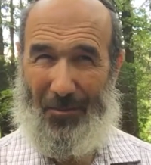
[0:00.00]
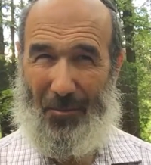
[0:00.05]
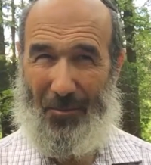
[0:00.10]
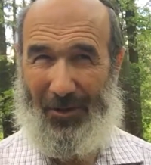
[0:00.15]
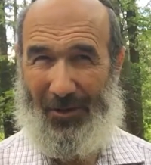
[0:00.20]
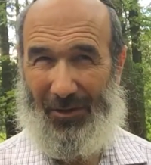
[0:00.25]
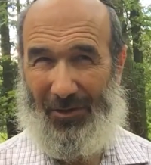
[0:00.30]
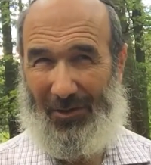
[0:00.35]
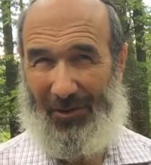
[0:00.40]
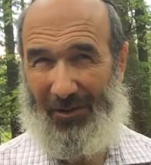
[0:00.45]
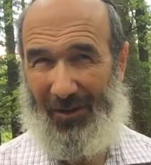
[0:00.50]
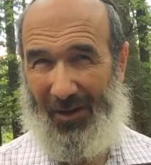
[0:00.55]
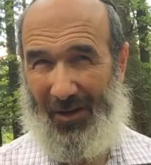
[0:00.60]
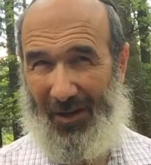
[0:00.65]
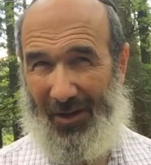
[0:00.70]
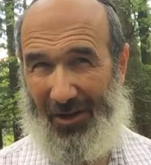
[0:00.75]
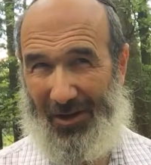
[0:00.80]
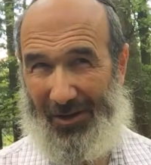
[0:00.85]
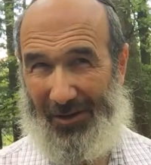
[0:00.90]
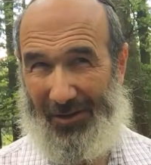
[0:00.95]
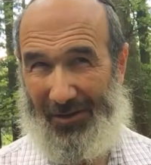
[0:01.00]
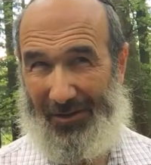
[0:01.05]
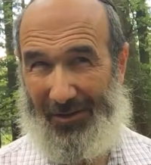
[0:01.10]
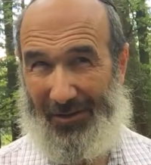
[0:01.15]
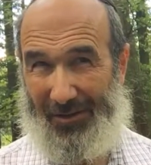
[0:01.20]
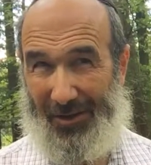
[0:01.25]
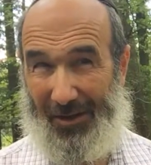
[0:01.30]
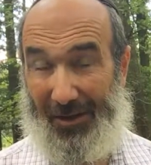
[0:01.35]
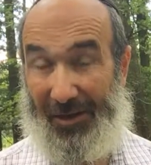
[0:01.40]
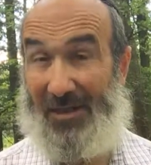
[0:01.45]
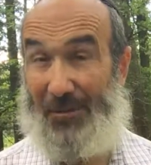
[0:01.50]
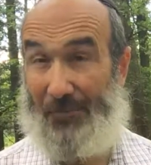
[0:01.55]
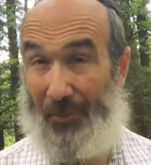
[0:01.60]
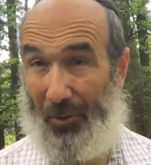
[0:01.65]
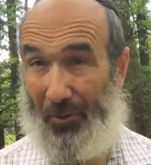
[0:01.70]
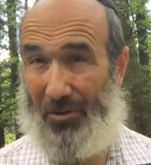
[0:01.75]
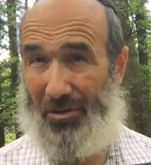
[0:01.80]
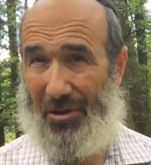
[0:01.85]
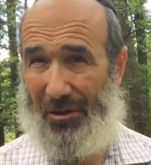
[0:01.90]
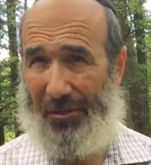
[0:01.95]
built on
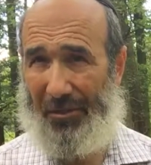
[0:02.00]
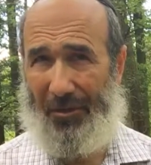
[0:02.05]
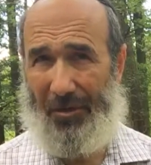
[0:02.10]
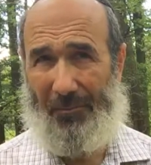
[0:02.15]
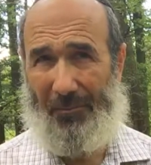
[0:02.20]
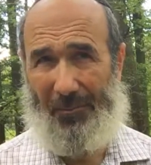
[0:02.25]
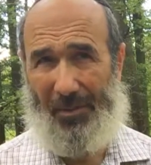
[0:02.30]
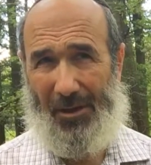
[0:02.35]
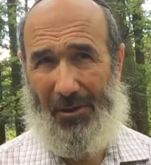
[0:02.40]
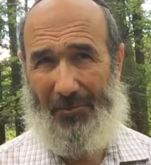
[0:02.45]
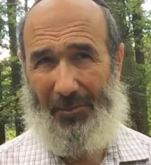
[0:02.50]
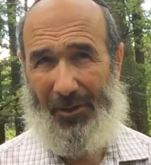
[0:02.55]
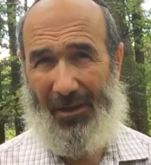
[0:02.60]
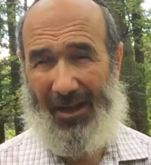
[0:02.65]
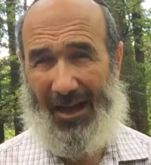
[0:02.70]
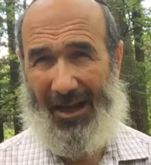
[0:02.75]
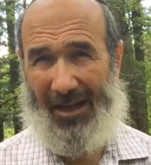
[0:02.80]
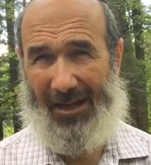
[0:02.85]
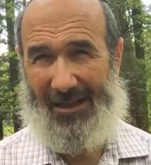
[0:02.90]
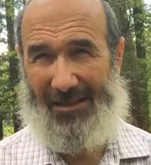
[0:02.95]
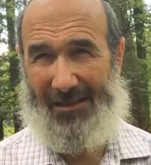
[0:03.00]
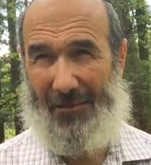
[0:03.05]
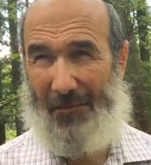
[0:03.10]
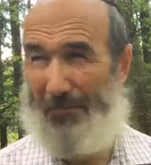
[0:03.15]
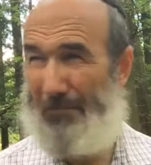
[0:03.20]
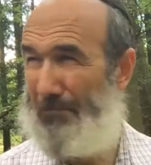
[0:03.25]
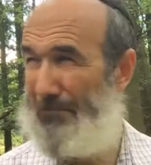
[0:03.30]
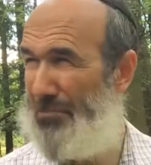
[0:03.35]
exposure therapy, but it has a